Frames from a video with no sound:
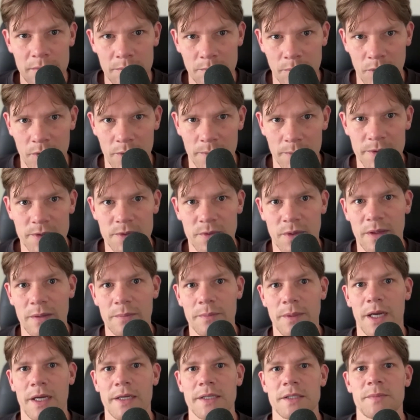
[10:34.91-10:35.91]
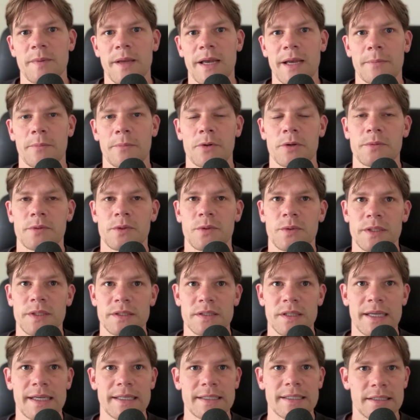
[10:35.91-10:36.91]
put it behind his back, put it between
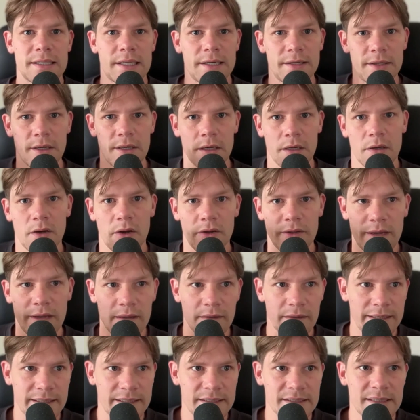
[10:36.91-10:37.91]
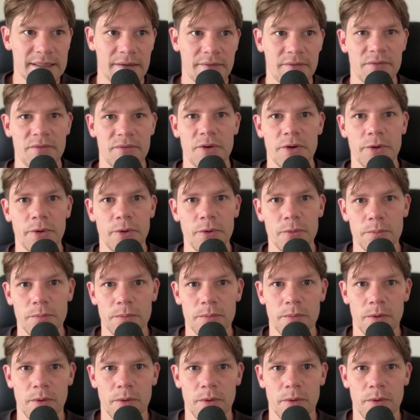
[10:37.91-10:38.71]
his legs, and then dunk on that like 7 foot hoop.